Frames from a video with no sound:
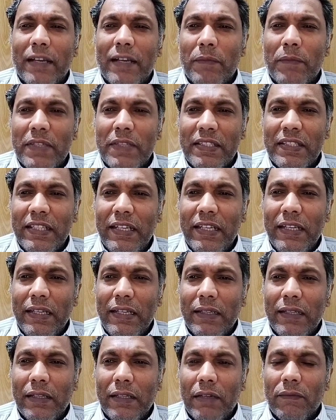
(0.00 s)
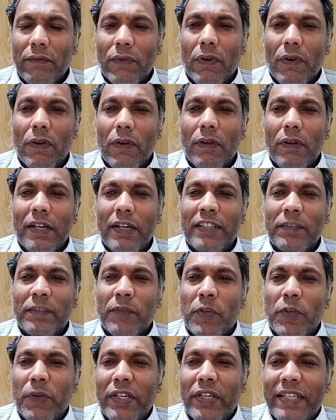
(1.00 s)
can be seen involved in
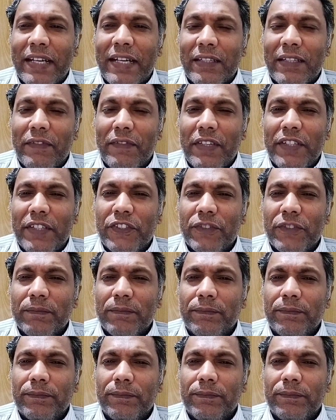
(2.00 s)
some community activities.